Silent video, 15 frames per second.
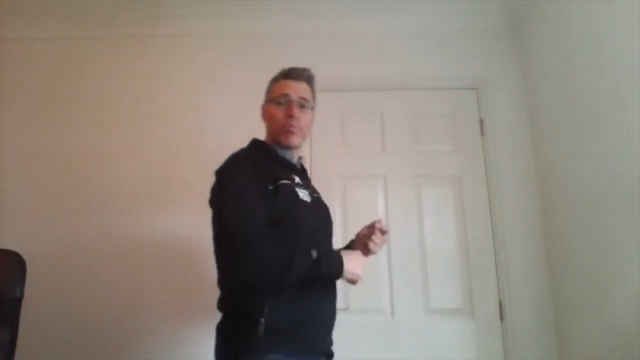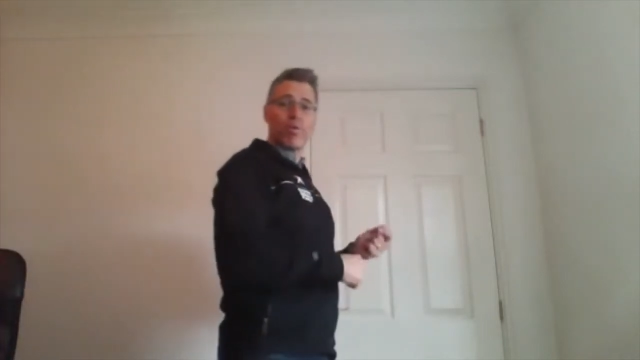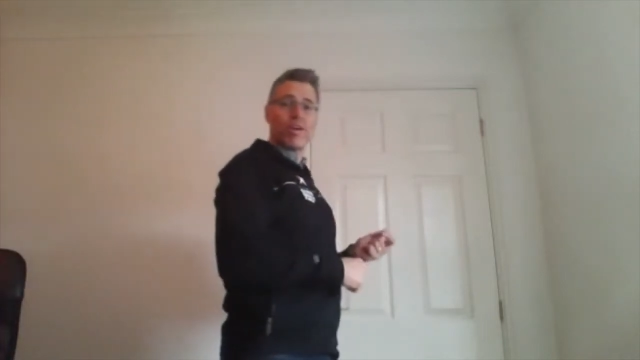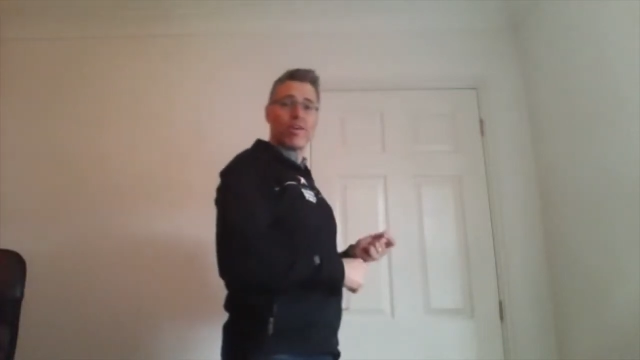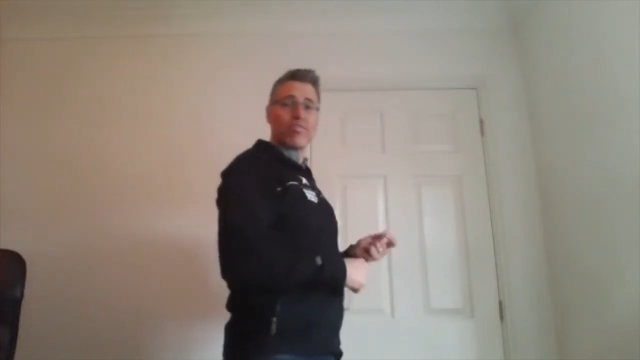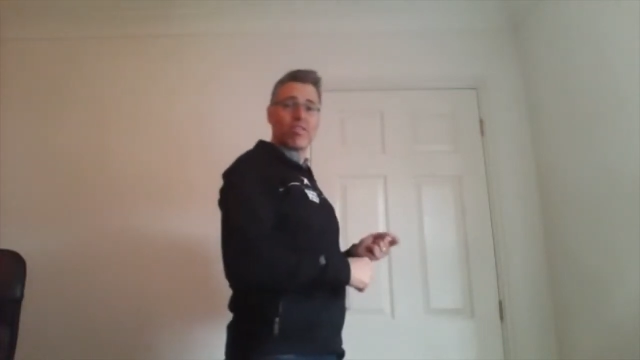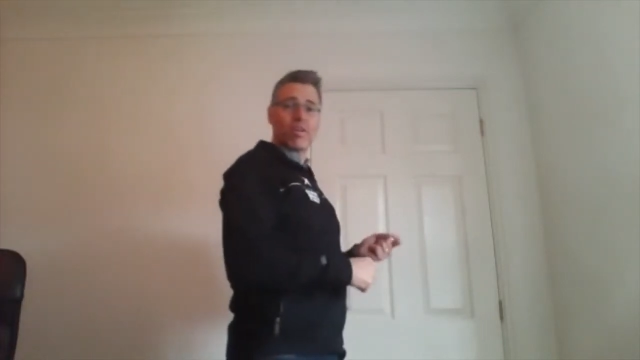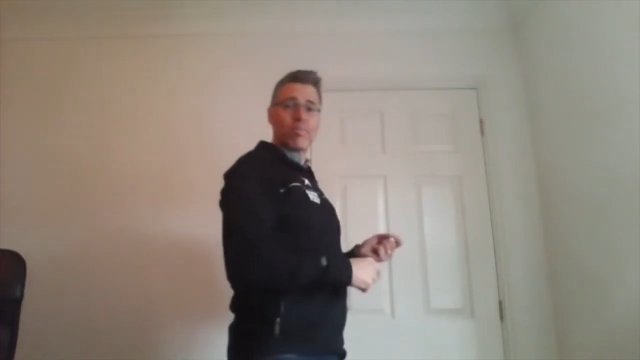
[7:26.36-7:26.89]
the
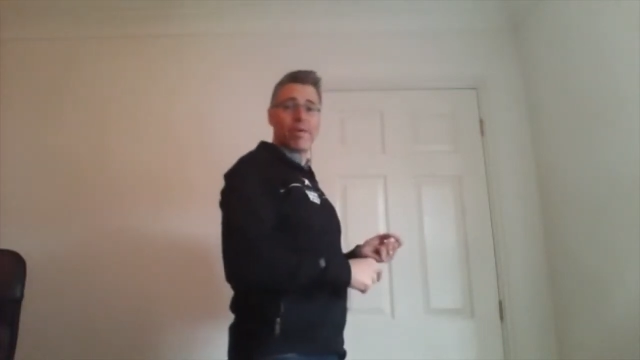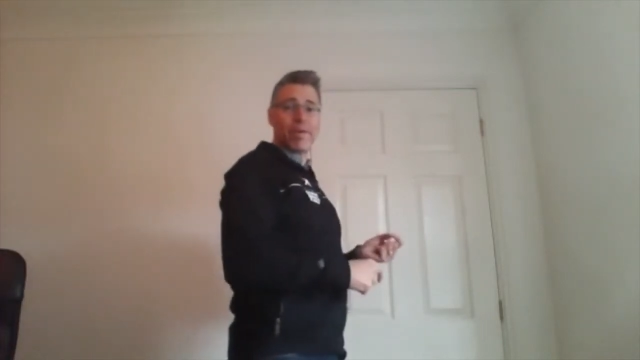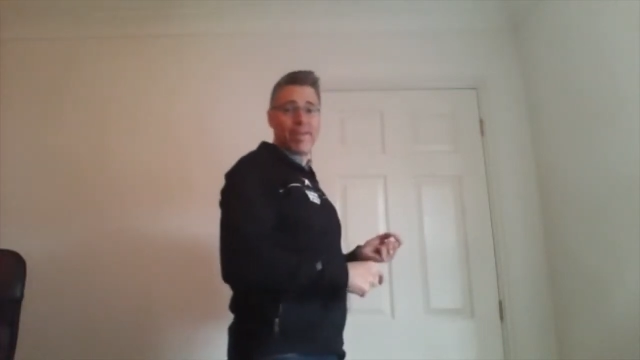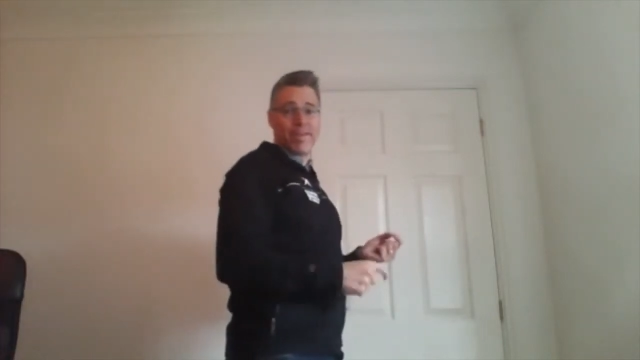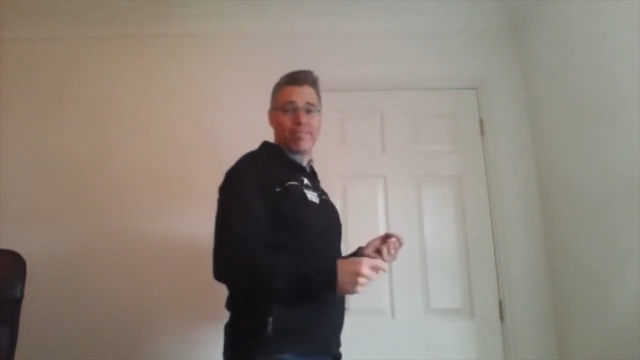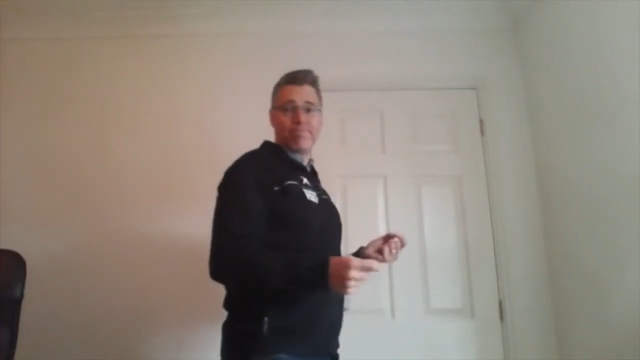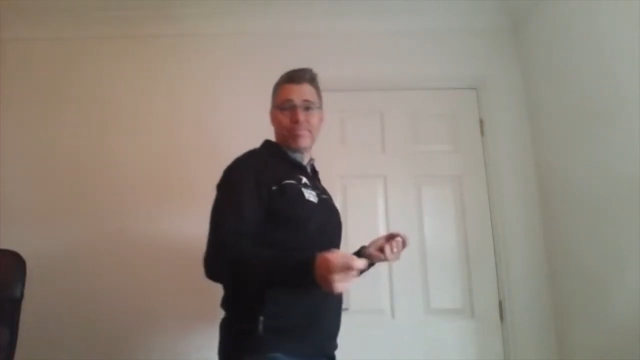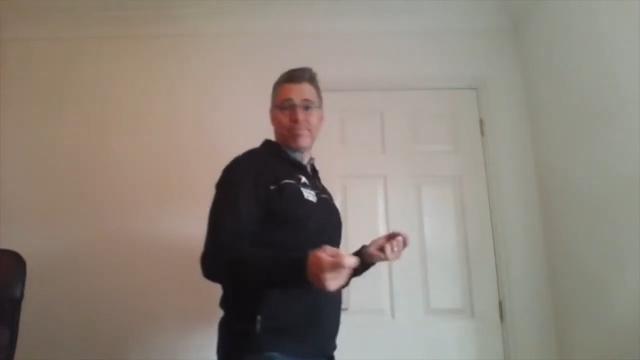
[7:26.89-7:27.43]
break's going to
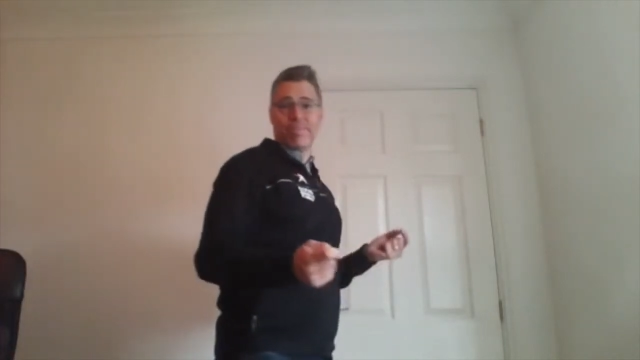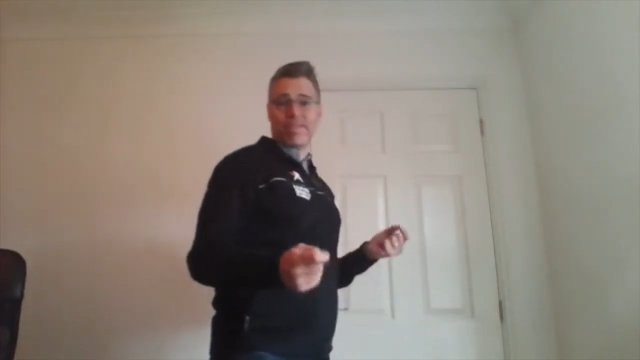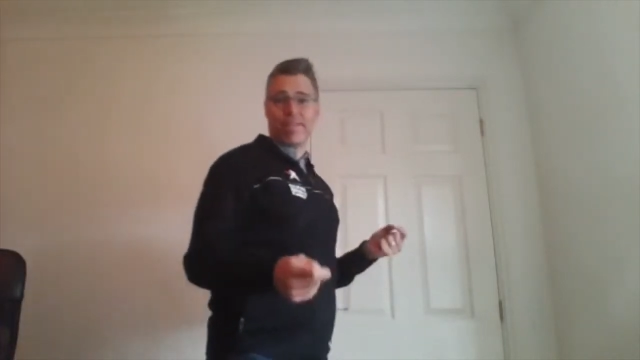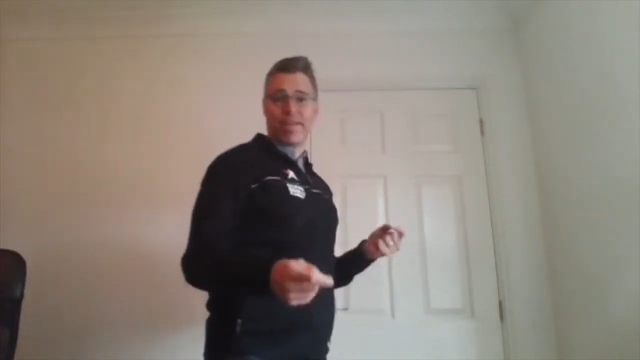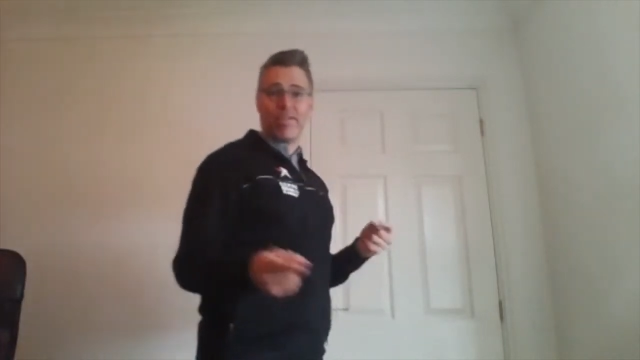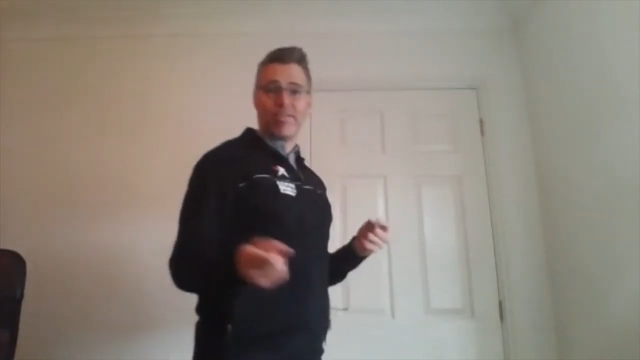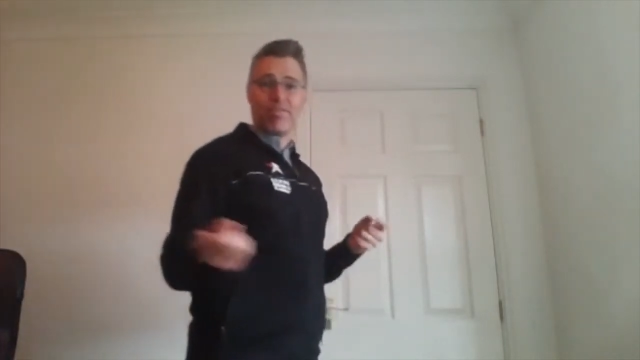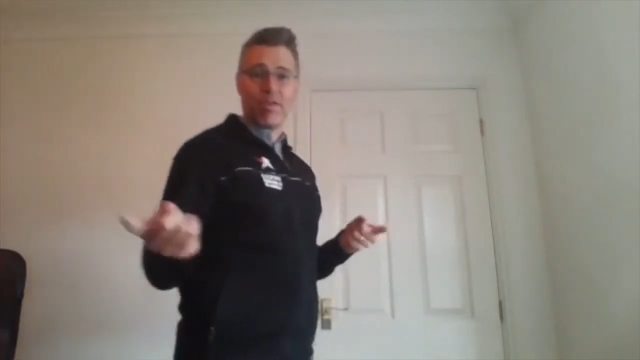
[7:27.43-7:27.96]
be,
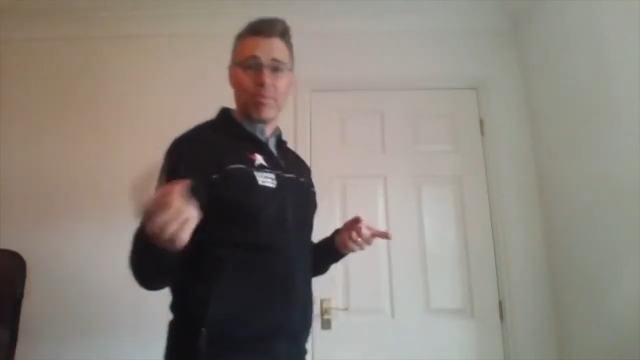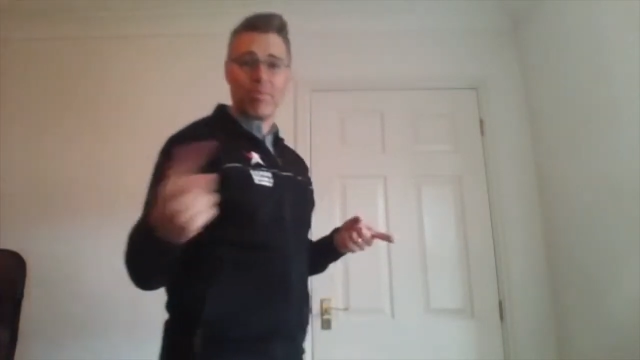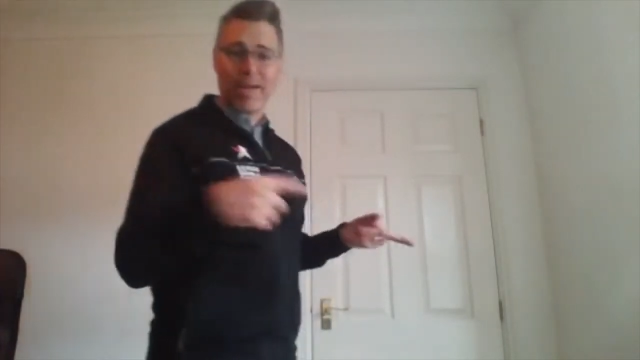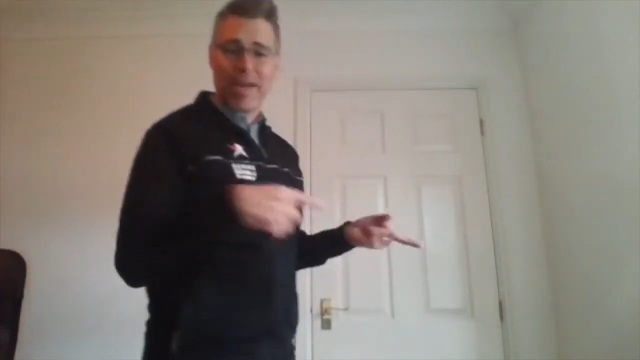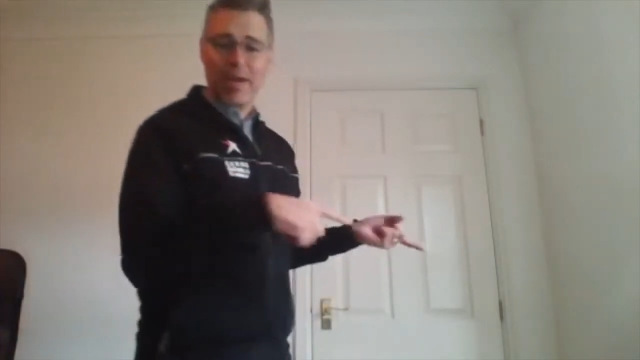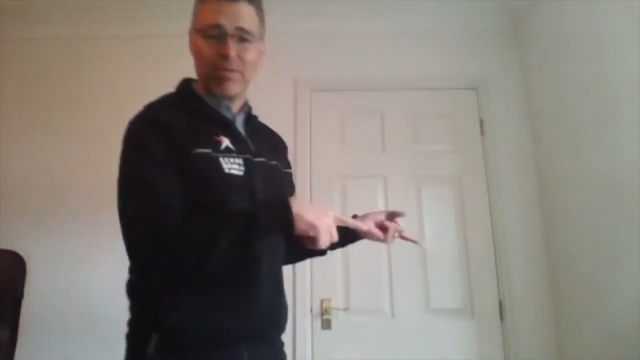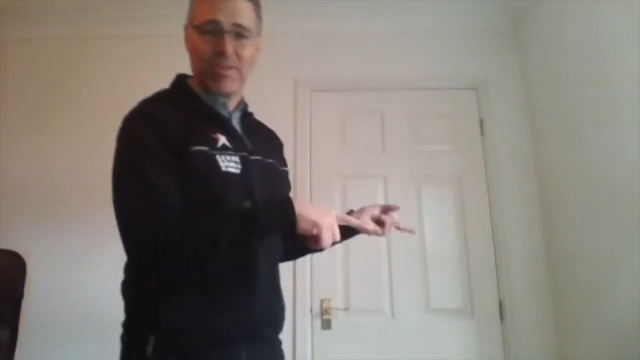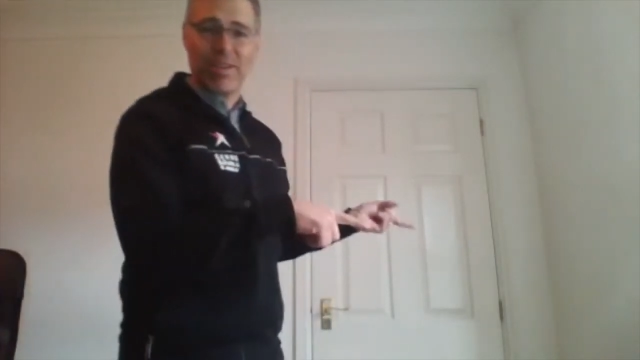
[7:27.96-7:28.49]
okay, so I'm
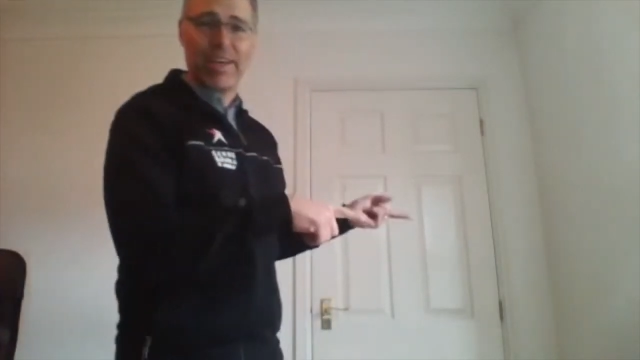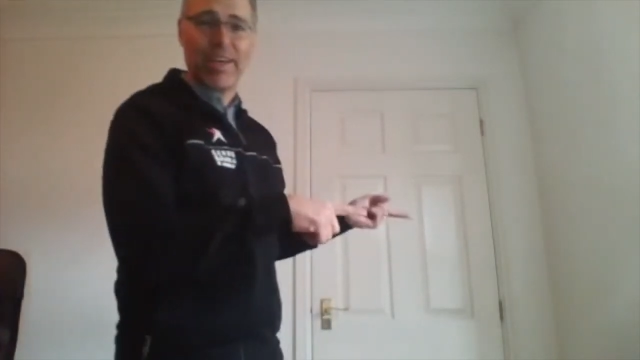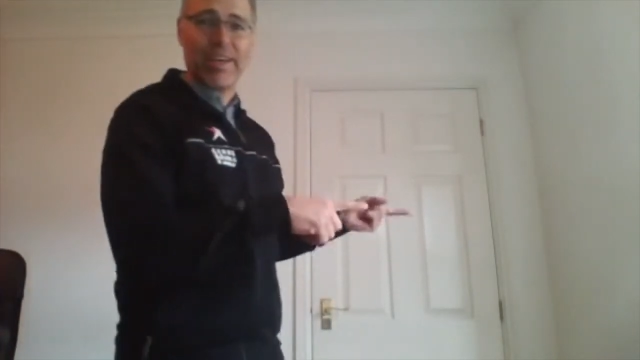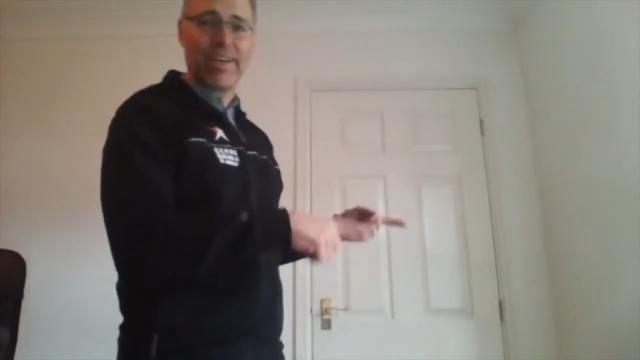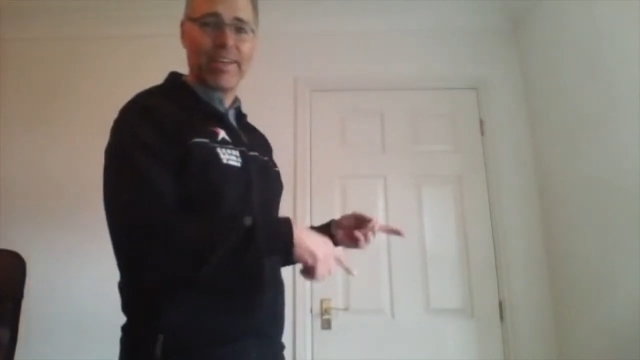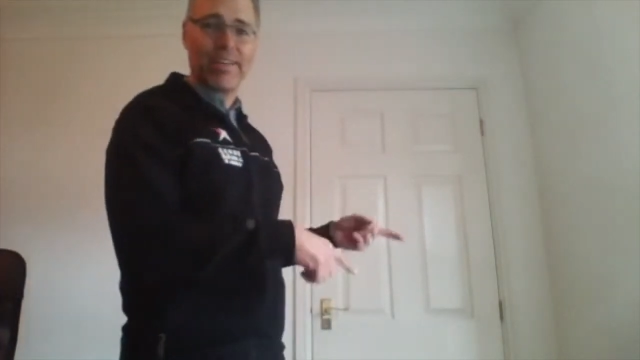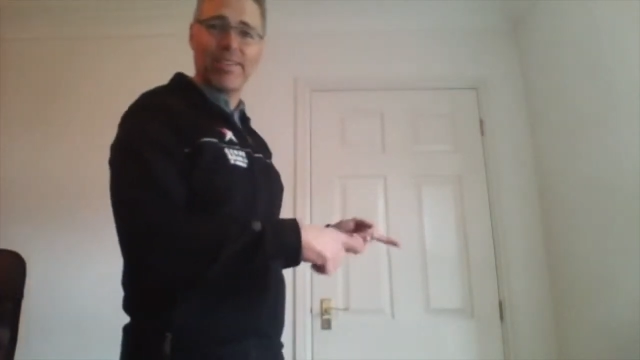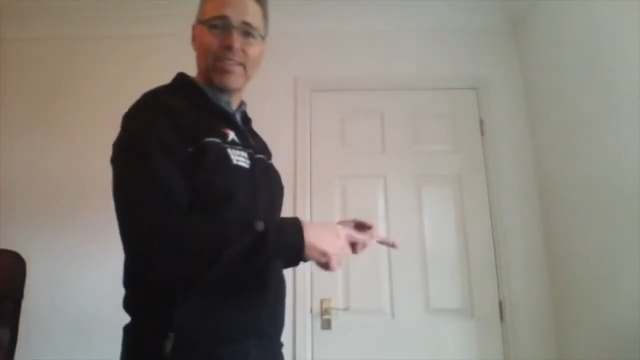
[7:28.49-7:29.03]
counting
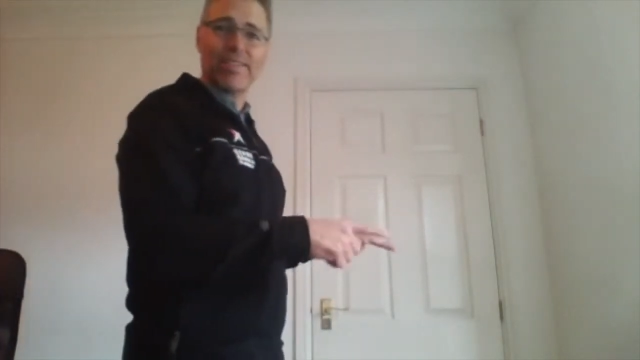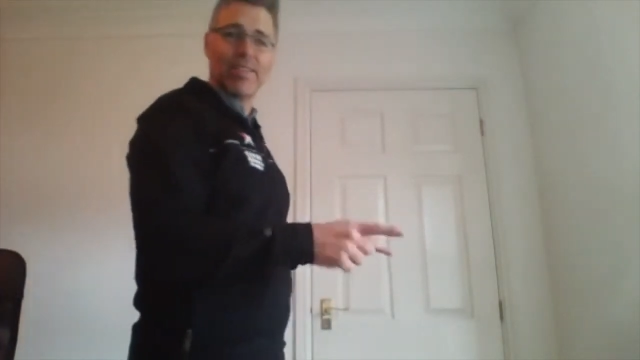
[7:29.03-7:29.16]
here,